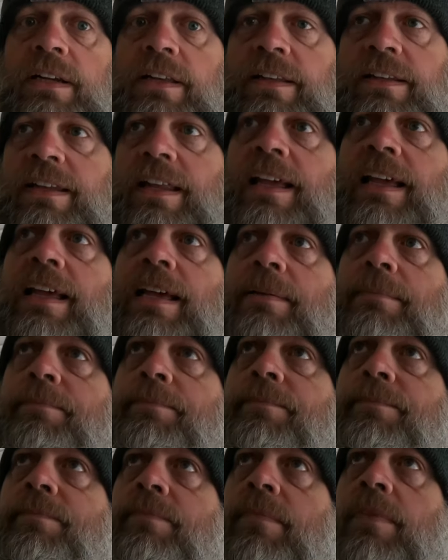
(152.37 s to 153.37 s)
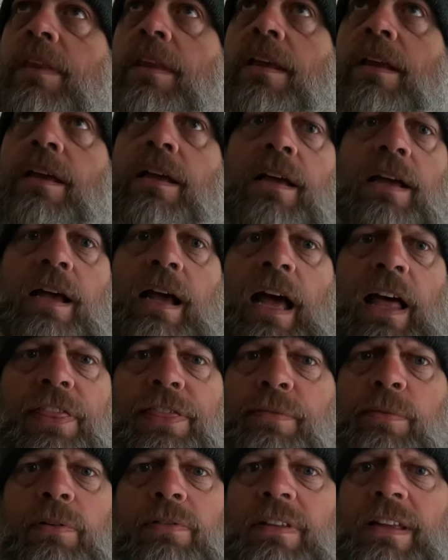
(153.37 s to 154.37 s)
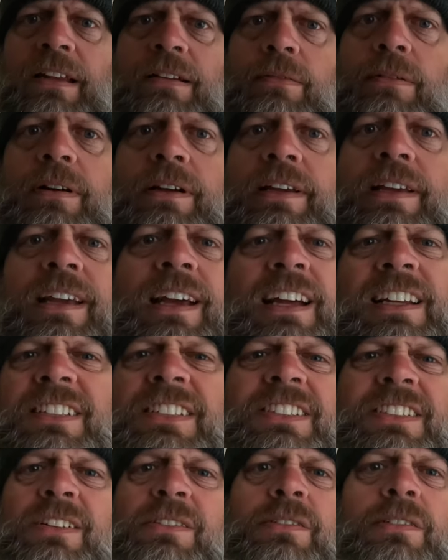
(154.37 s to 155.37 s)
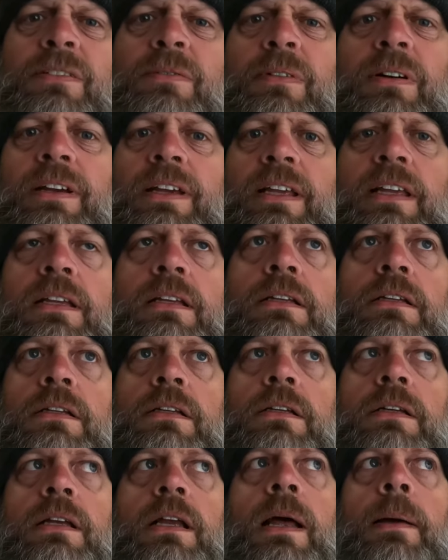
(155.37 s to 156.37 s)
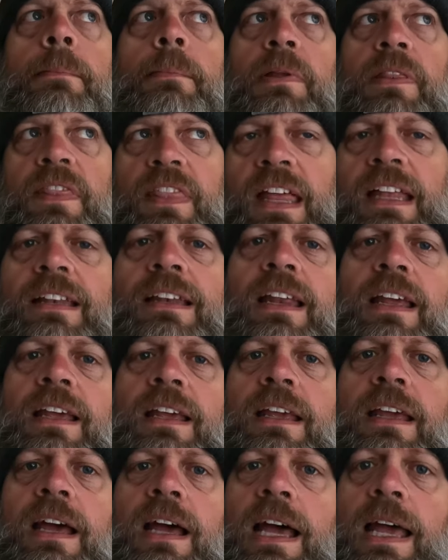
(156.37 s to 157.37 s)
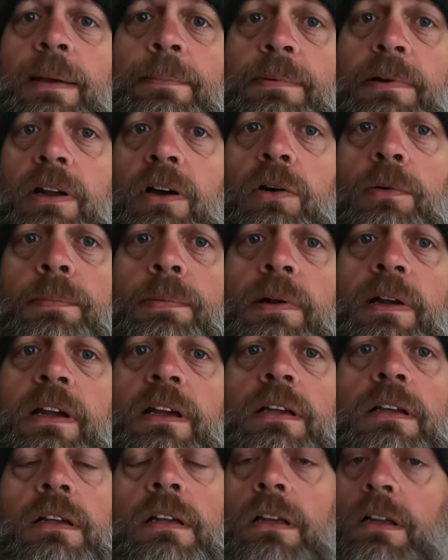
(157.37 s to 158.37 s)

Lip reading: of the time, I throw that away. I just throw it away. But that day, I happened to open it.